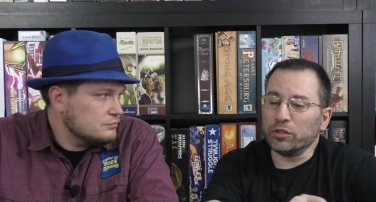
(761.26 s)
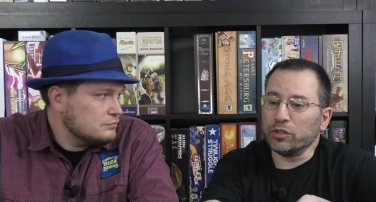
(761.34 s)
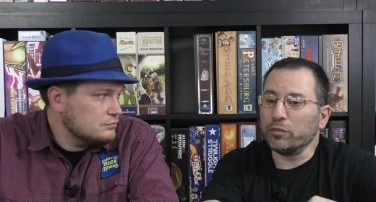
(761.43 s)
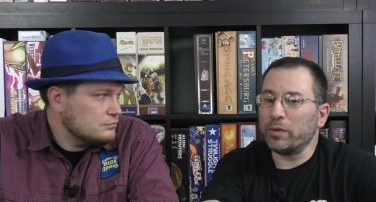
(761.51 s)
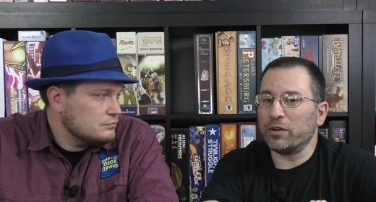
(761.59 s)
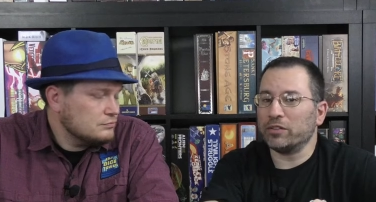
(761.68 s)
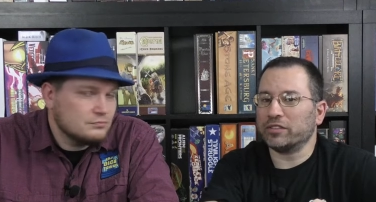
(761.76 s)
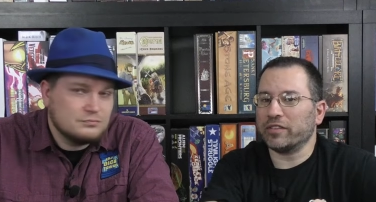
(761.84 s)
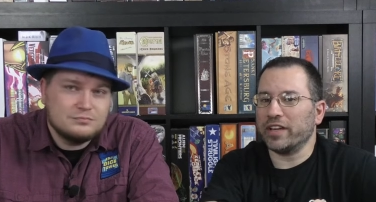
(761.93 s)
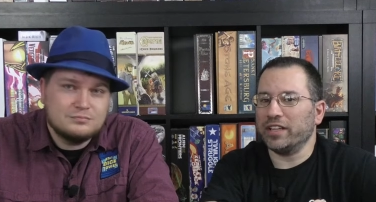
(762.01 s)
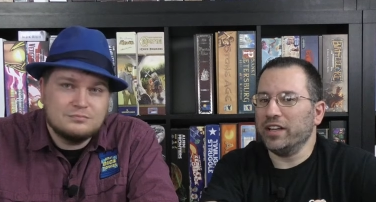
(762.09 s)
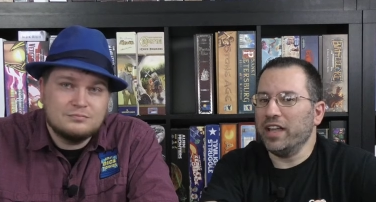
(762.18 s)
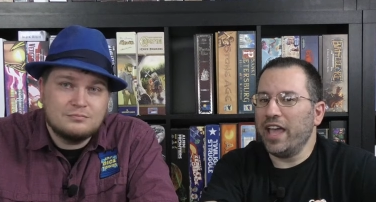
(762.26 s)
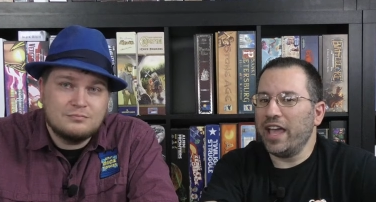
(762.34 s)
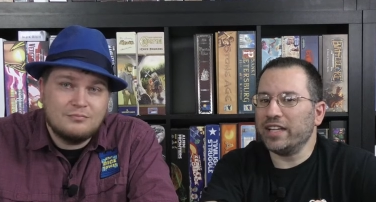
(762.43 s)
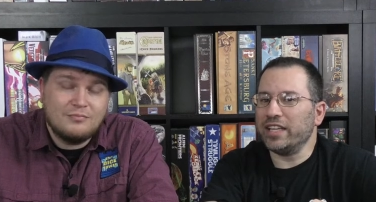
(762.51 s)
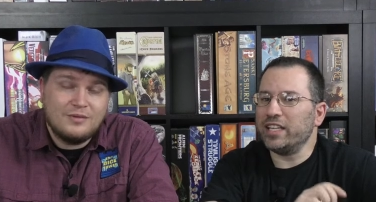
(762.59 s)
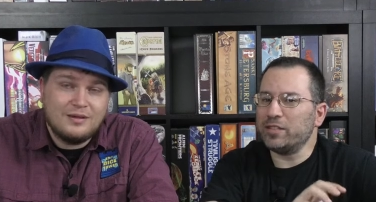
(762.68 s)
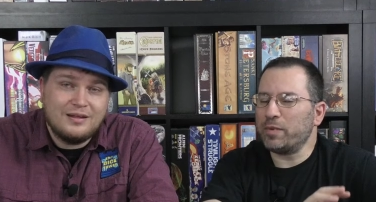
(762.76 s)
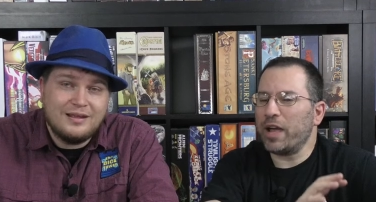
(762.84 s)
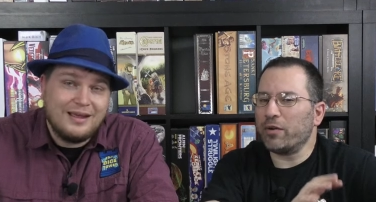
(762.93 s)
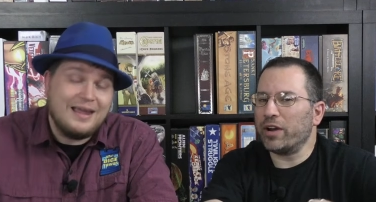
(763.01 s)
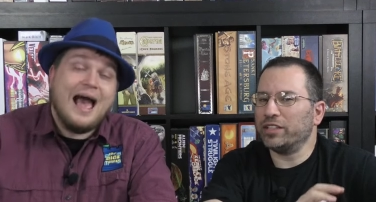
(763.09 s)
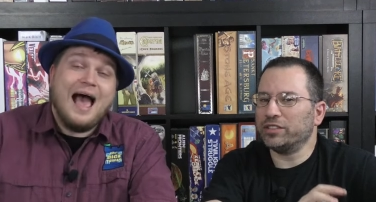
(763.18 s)
Speaker 1: "No, your power is great." And each
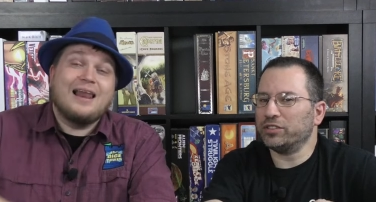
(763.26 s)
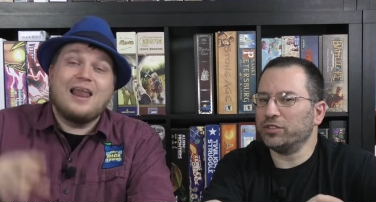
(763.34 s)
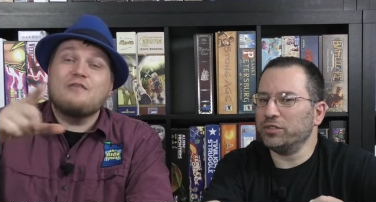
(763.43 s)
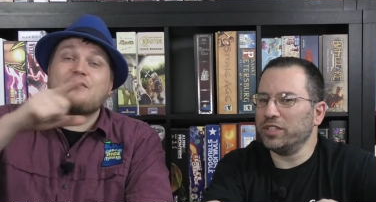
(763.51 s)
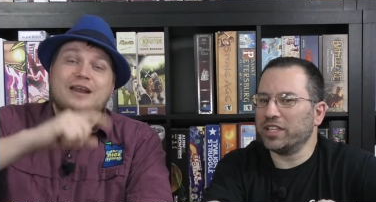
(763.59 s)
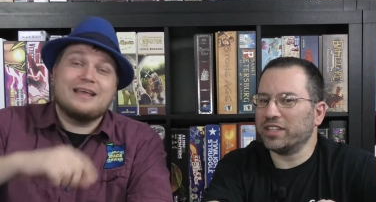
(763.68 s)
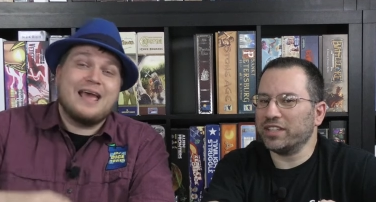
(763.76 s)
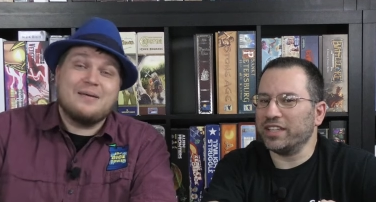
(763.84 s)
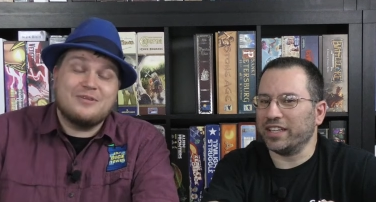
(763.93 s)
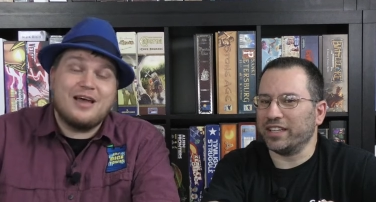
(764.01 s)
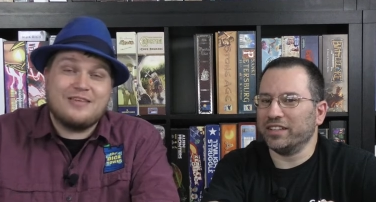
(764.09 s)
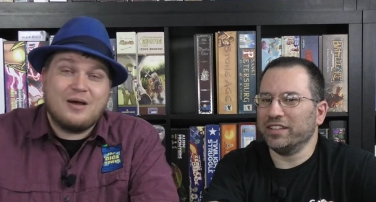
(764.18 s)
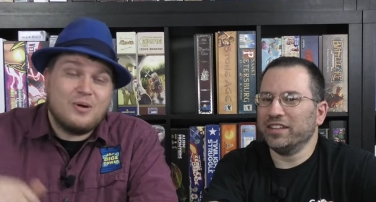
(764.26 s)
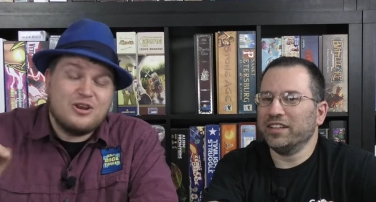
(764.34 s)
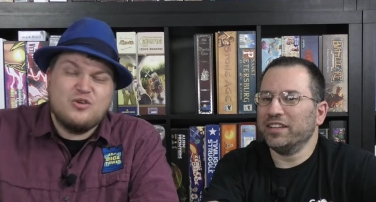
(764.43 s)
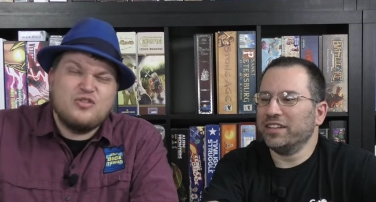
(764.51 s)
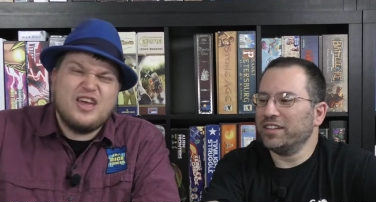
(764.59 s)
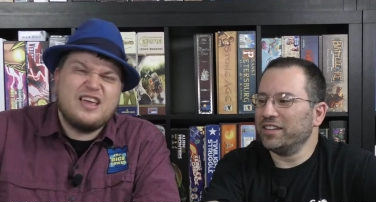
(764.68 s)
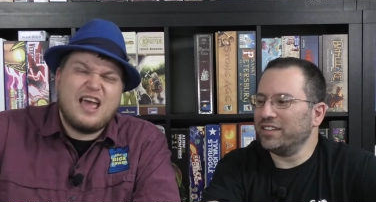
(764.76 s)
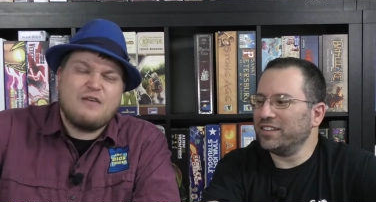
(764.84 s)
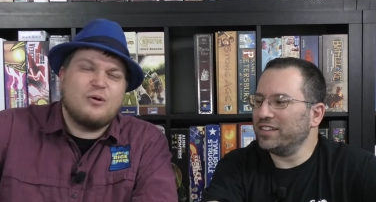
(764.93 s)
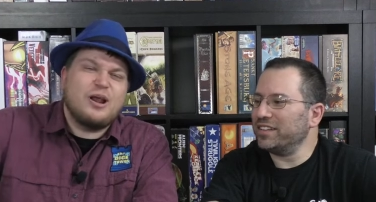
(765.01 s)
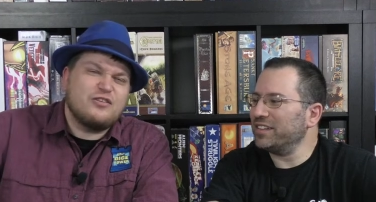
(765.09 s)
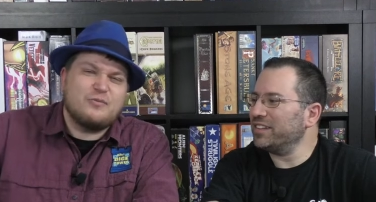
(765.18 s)
power. Yeah, I love when a game does that. When you think
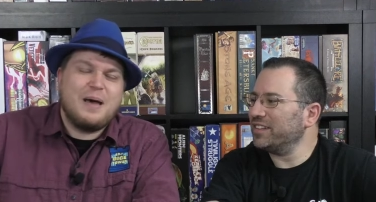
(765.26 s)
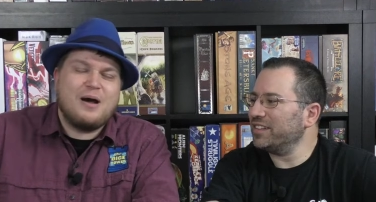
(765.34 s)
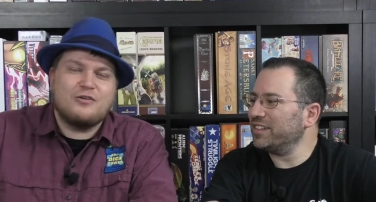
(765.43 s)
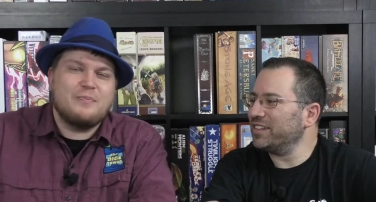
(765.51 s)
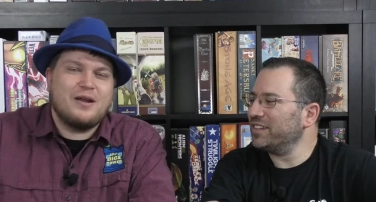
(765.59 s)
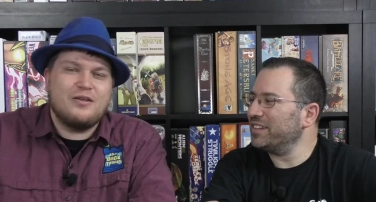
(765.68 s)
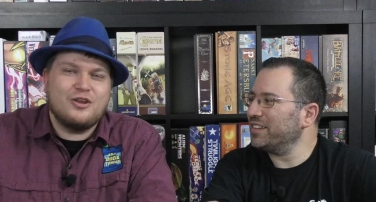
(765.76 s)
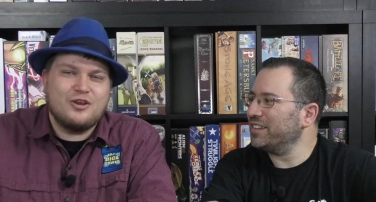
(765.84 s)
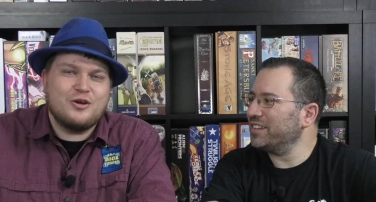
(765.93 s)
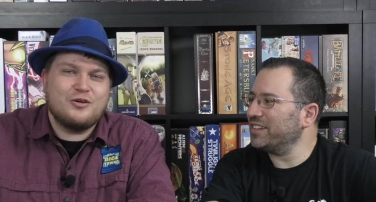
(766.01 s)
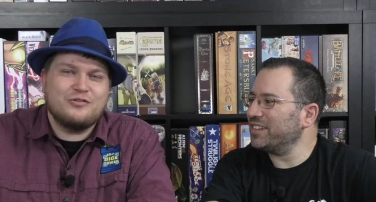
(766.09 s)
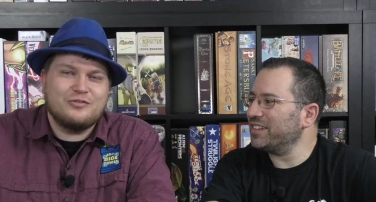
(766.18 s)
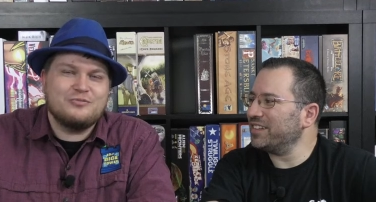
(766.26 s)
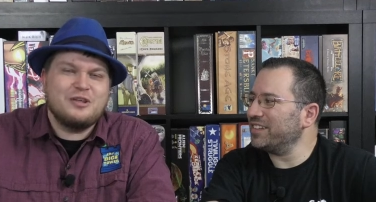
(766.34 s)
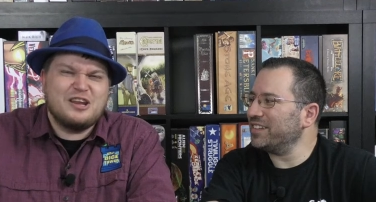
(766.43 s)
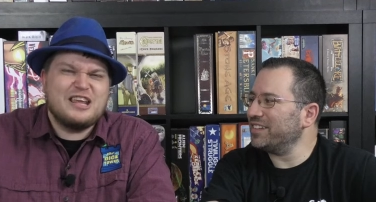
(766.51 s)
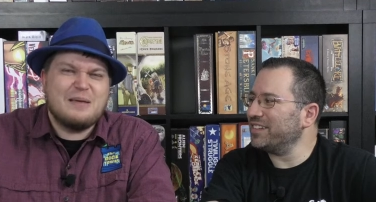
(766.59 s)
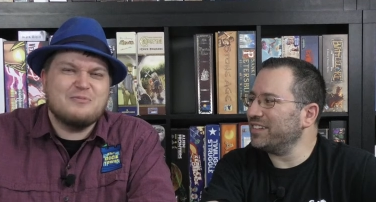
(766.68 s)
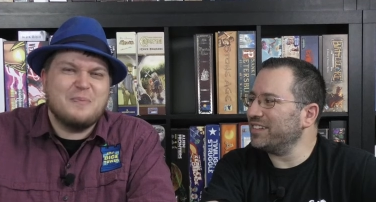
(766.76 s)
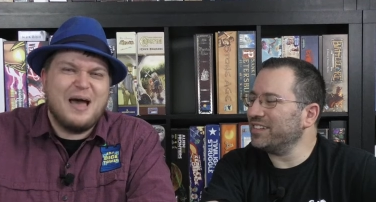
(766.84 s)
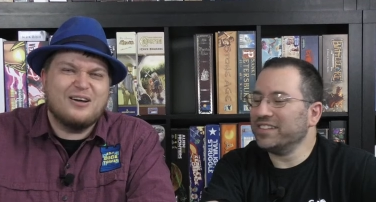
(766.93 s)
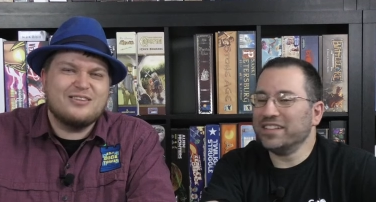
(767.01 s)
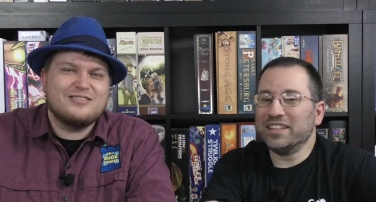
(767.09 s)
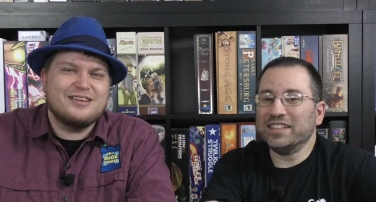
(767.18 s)
everyone else's power is better than yours, then the game's
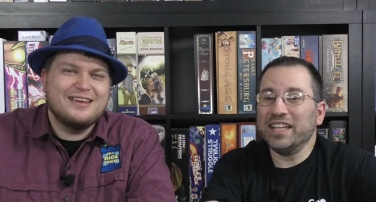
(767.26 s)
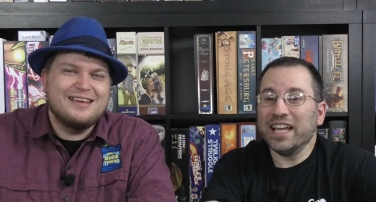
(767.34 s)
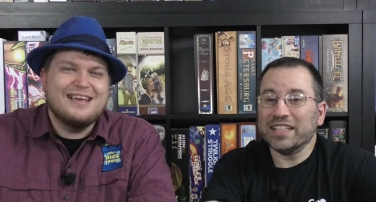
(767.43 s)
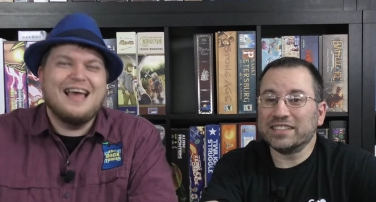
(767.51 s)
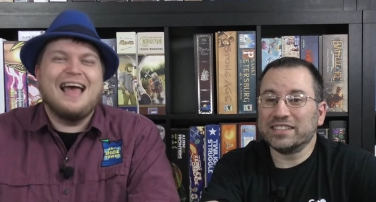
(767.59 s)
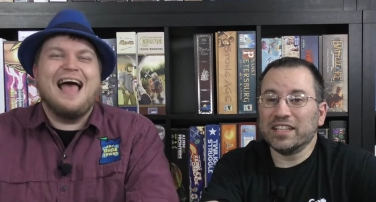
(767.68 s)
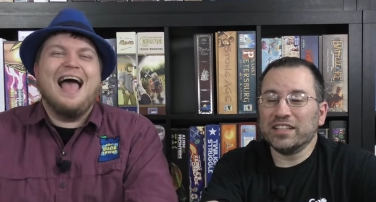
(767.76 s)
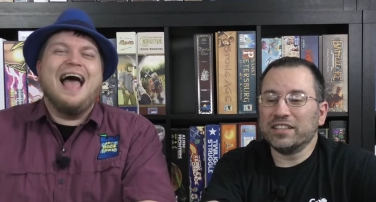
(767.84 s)
balanced. Yes.